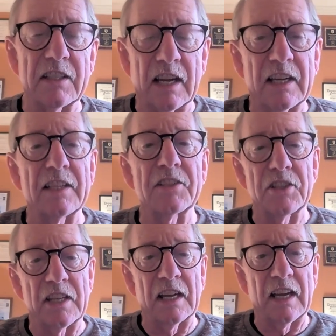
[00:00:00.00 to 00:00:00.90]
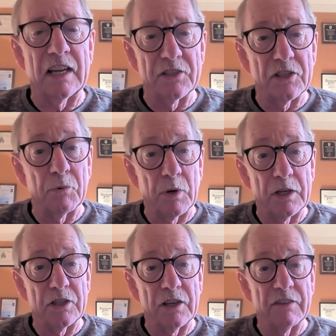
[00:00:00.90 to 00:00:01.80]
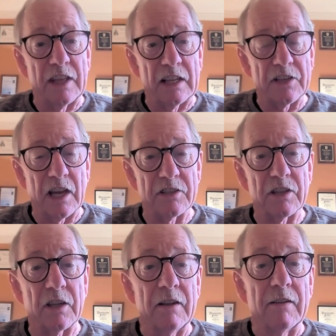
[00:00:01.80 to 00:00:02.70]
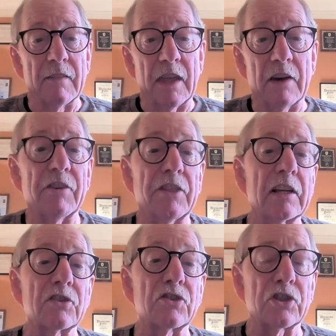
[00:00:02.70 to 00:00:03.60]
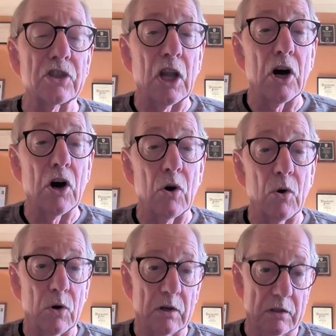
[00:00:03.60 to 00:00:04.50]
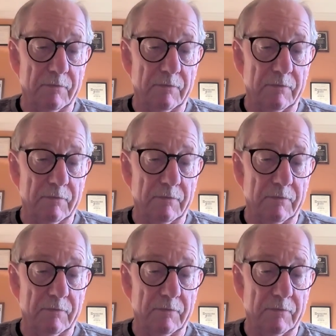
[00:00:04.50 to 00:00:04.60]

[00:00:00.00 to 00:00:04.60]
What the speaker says: and decades and decades to reach even that size. Everything is slow